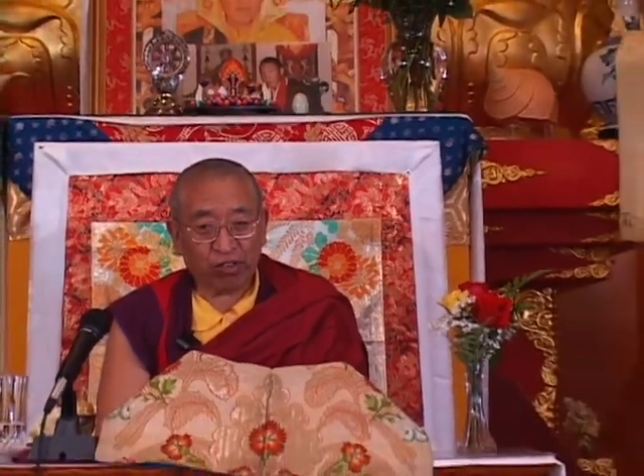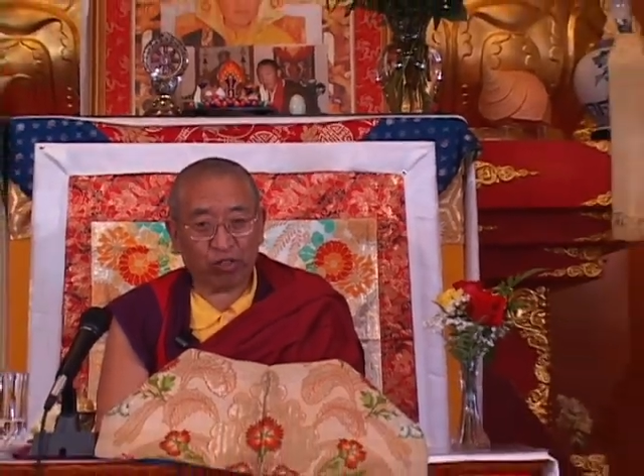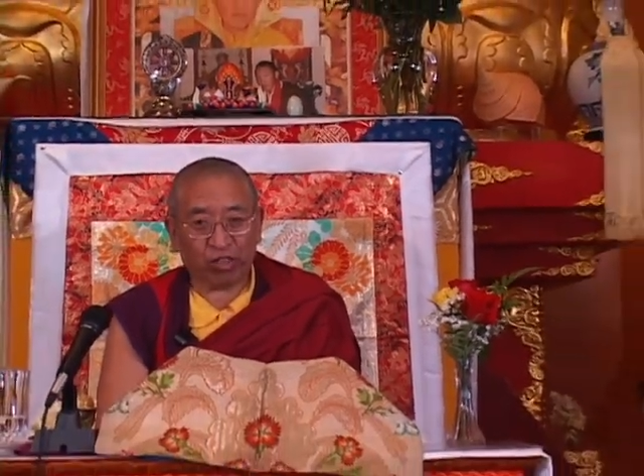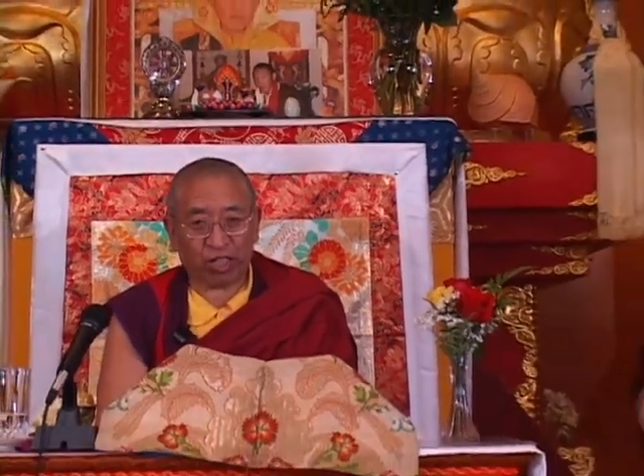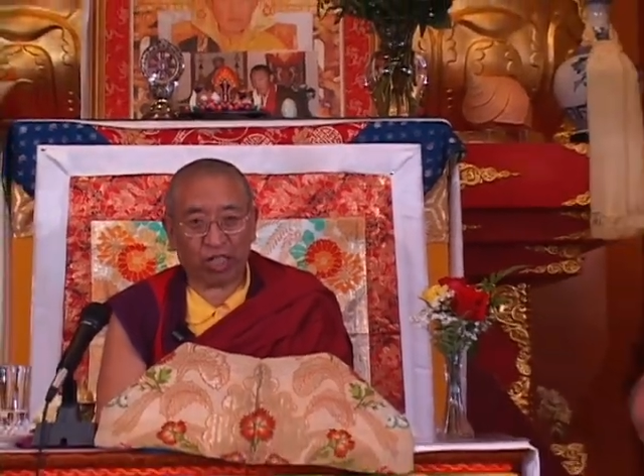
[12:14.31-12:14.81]

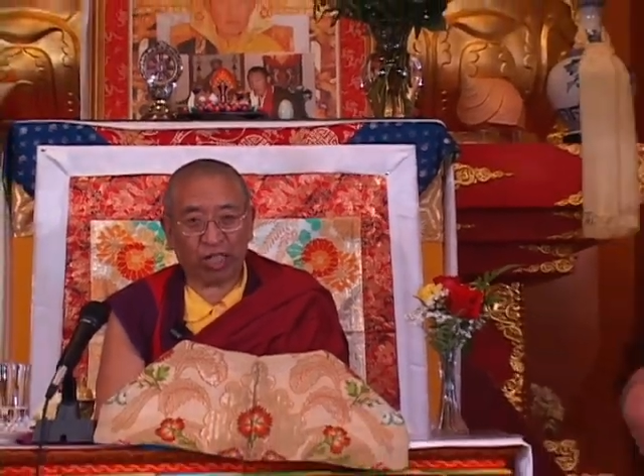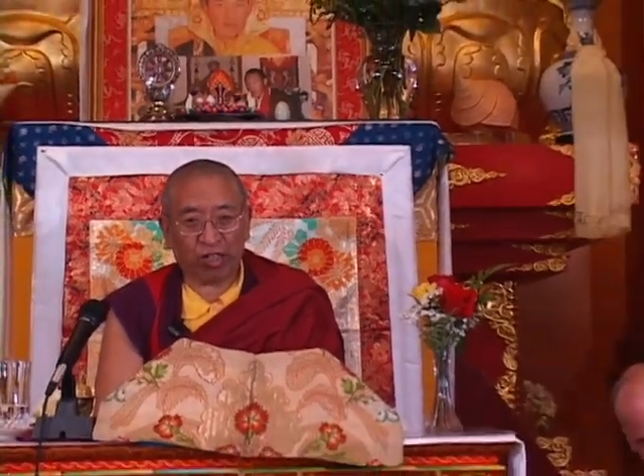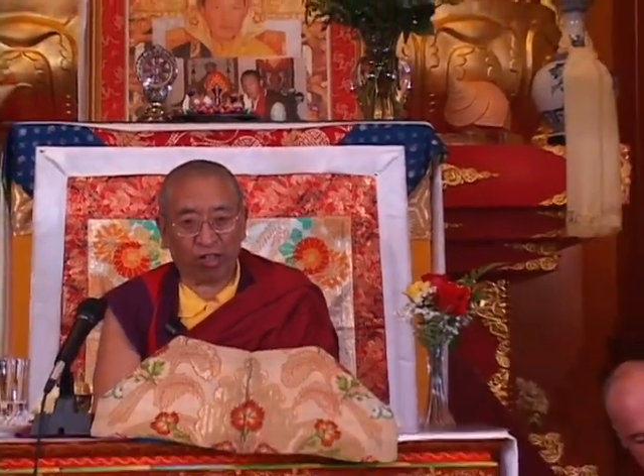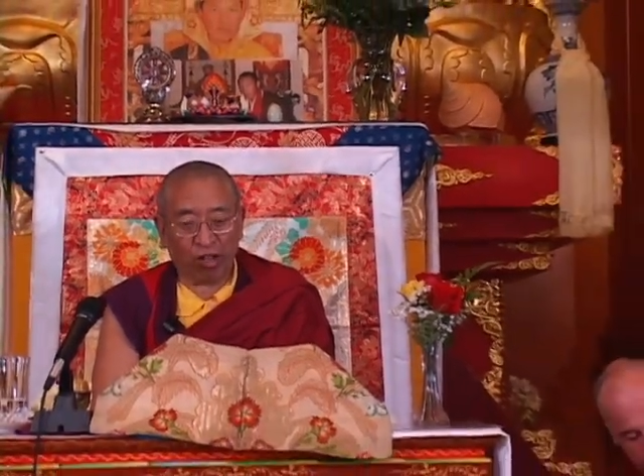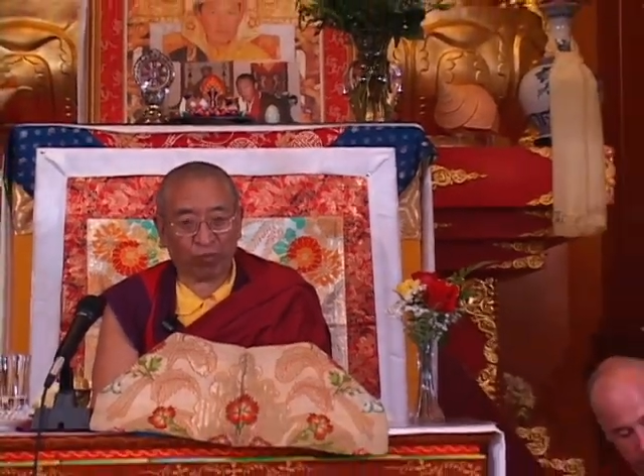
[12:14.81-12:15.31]
we
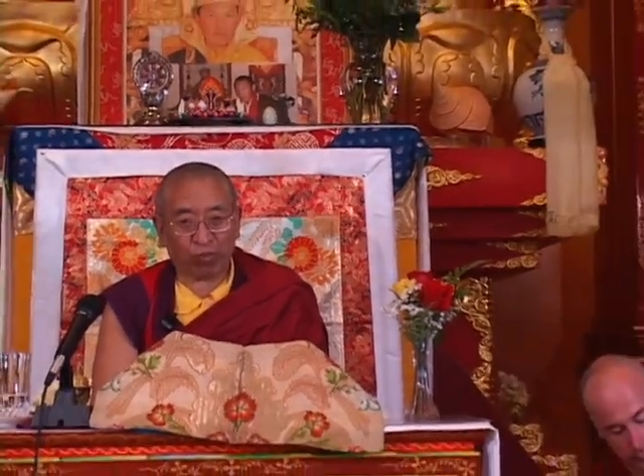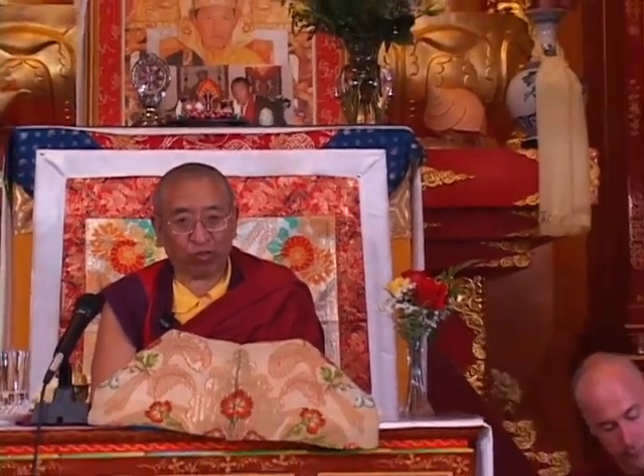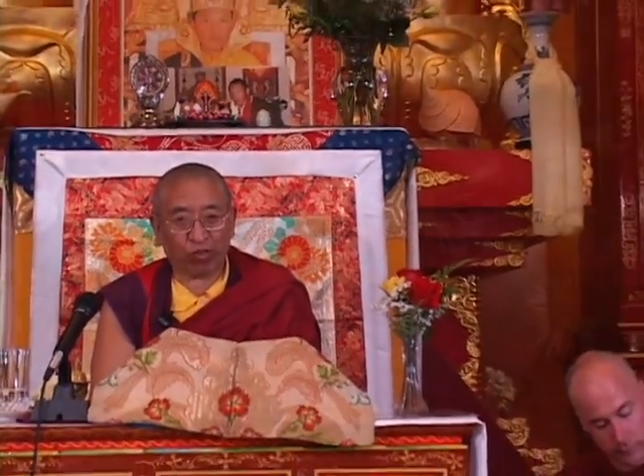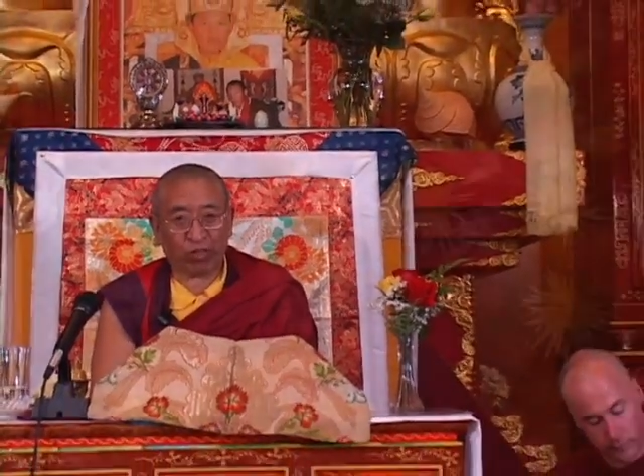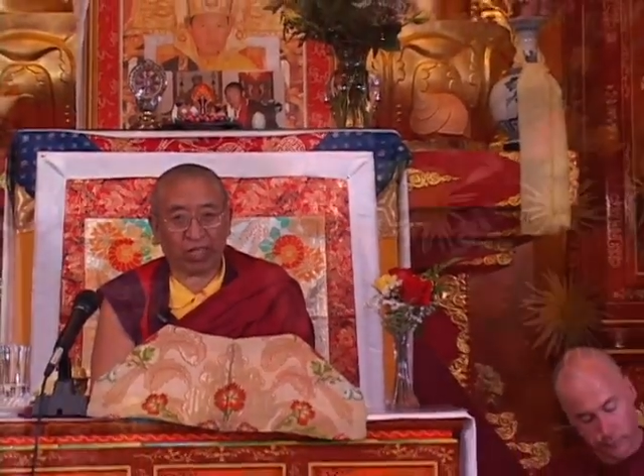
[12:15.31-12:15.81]
sometimes do
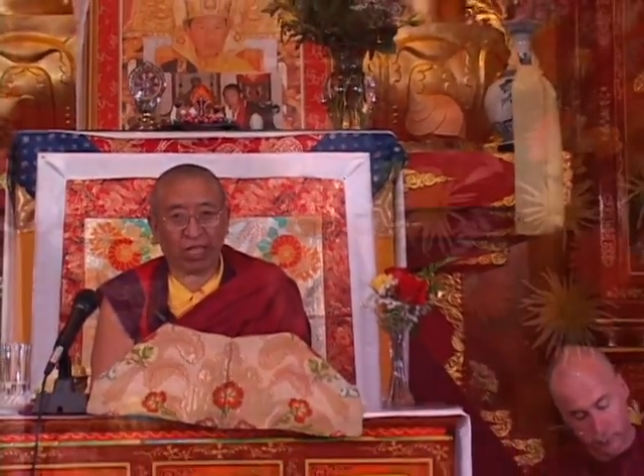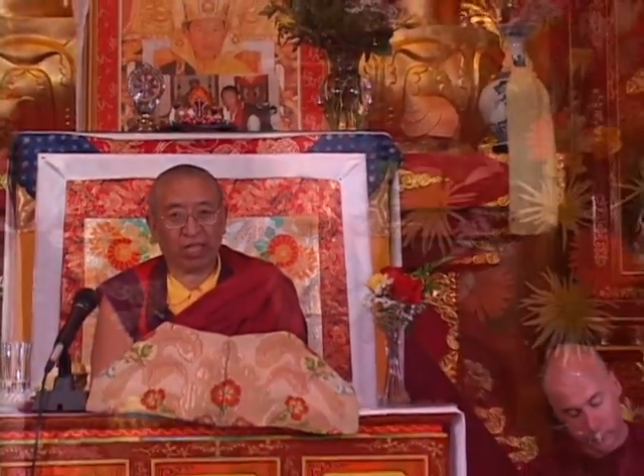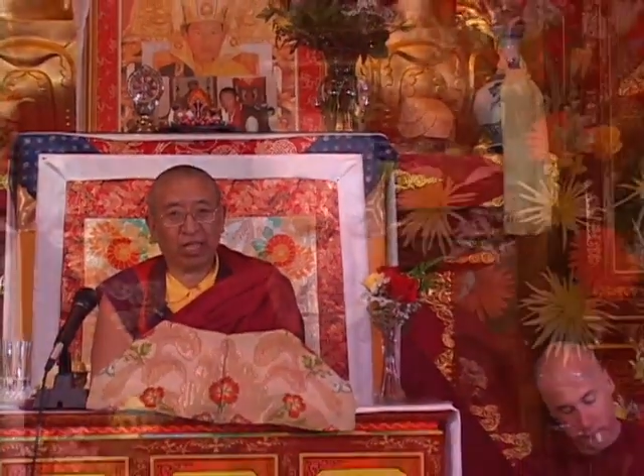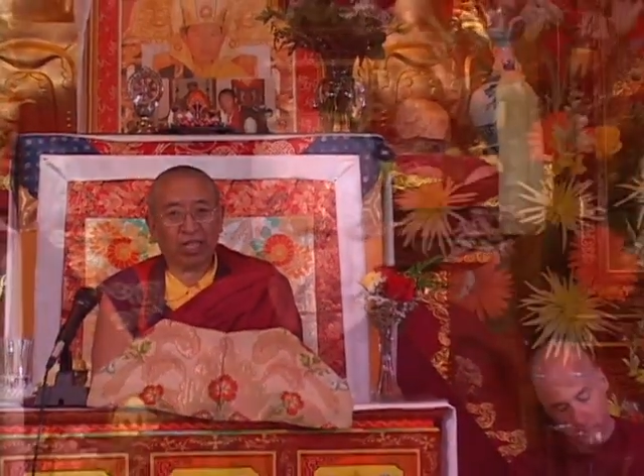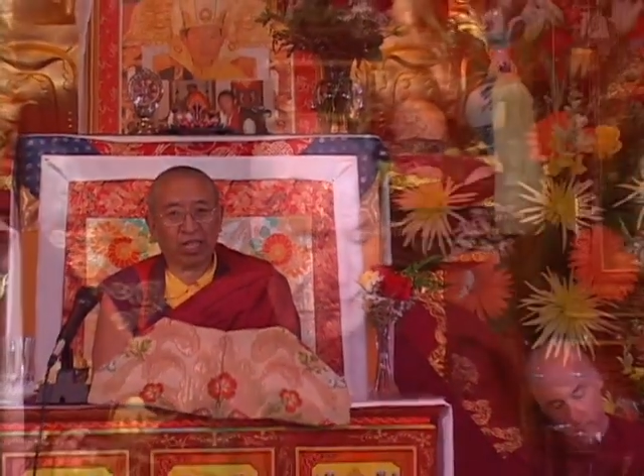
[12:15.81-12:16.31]
not
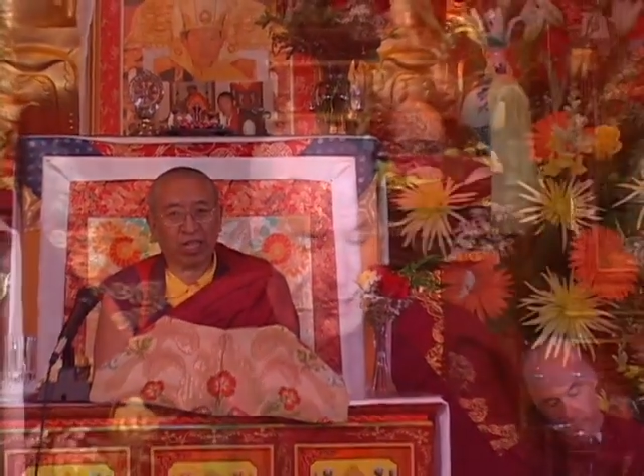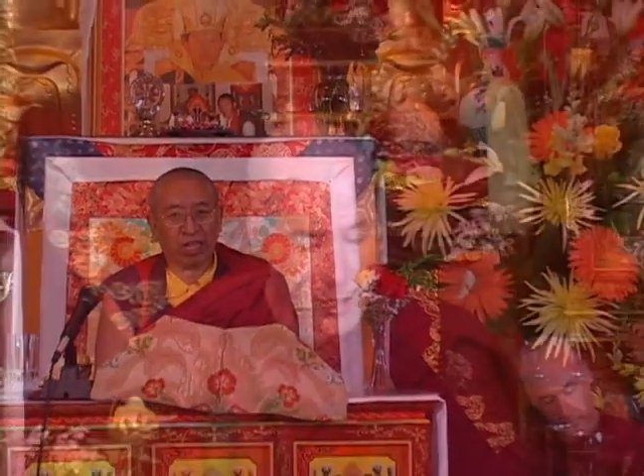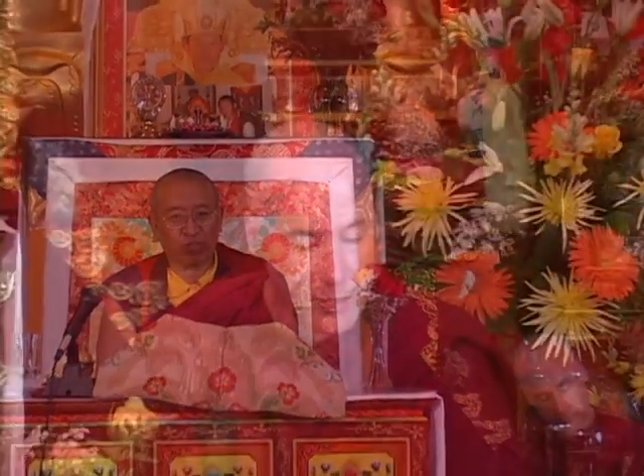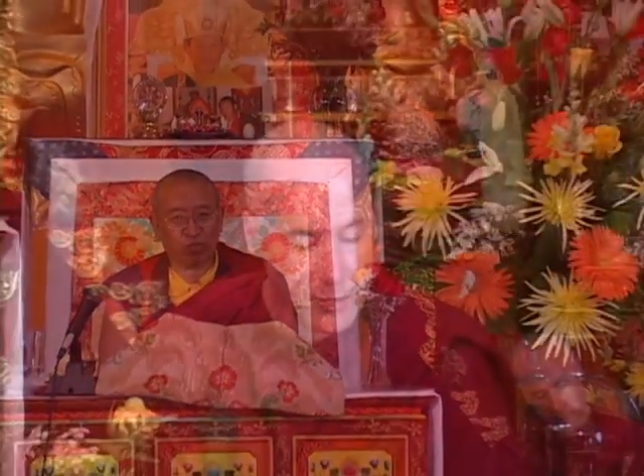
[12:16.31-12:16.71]
feel it, and